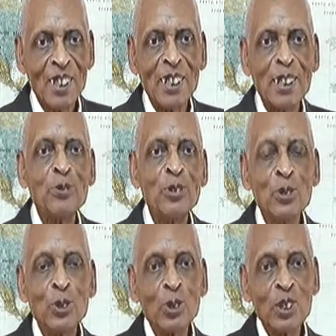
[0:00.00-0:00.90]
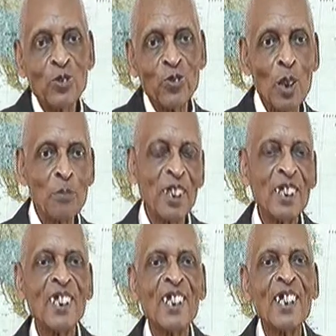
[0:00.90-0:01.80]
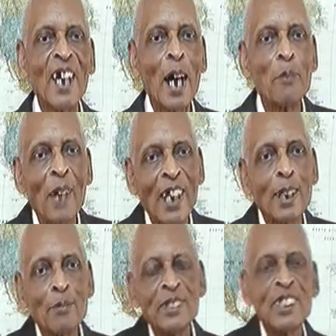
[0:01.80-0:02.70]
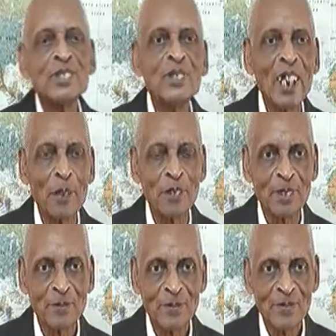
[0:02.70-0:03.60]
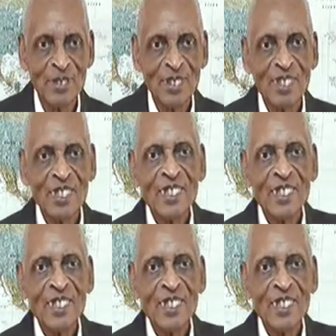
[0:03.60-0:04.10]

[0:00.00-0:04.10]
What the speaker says: If you do this for me, I'll back up and let you have it.